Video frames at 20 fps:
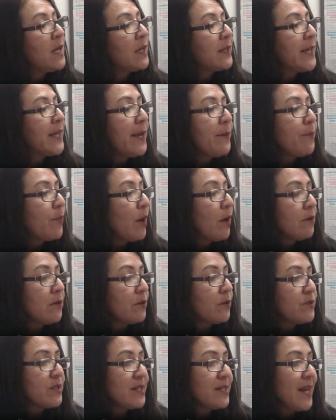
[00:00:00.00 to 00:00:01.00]
Kate
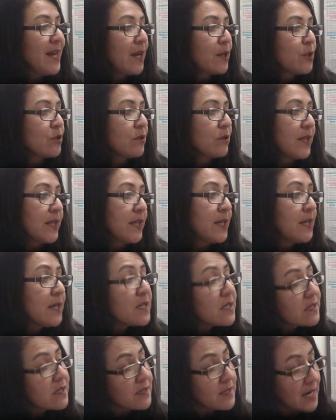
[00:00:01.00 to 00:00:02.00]
Barlow didn't actually
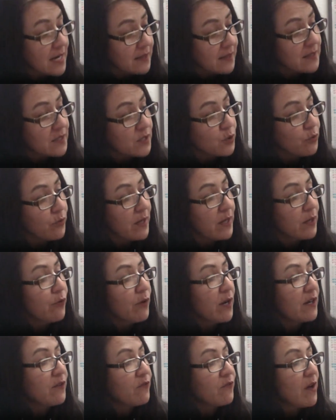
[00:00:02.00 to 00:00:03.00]
kiss Stanley's
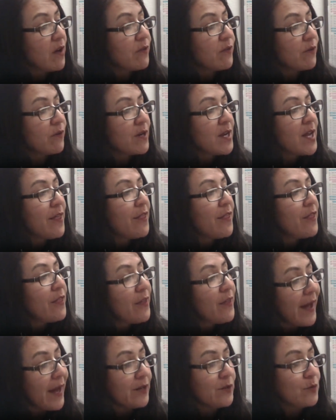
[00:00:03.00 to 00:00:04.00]
great-grandfather.
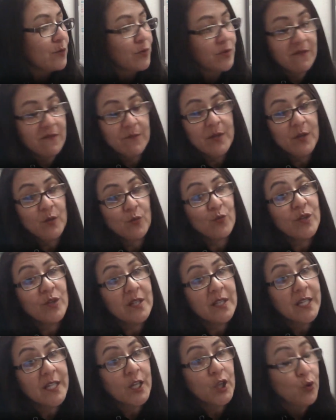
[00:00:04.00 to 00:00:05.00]
That would have been
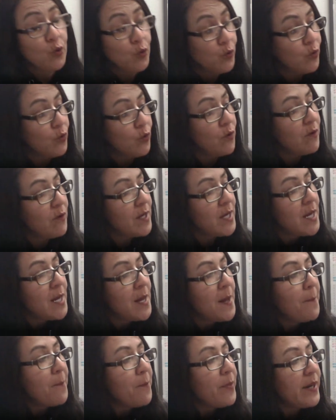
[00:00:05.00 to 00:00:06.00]
really cool.
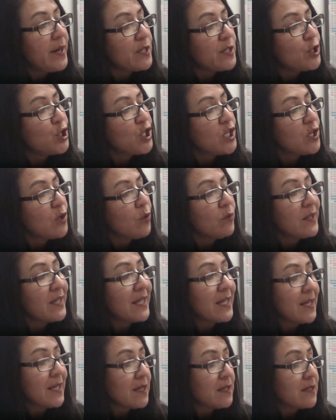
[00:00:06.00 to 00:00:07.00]
But she
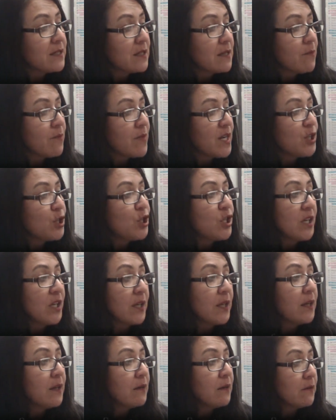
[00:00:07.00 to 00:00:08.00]
only kissed the men she
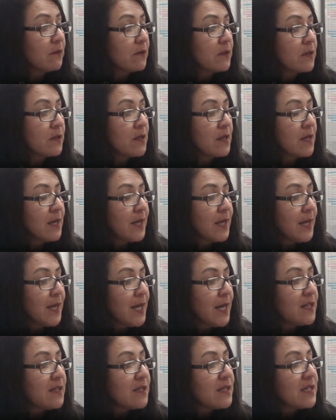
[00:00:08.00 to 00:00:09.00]
killed.
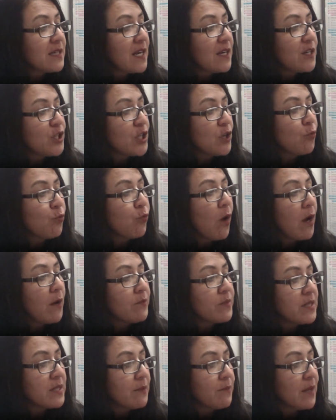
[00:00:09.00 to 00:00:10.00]
Instead, she
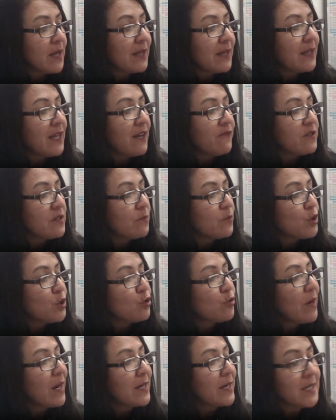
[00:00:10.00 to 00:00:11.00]
robbed him and left him
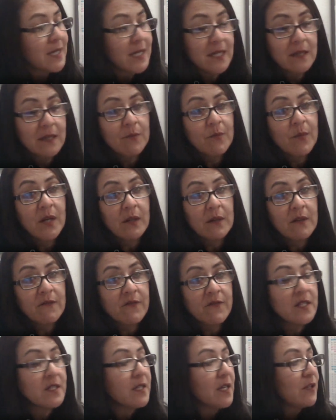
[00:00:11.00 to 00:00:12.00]
stranded in the middle
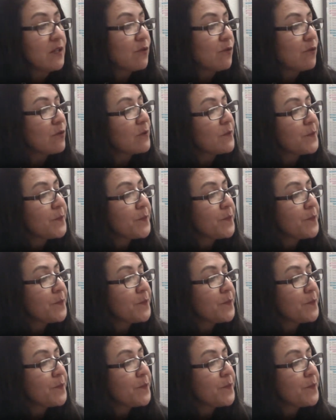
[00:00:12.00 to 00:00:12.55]
of the desert.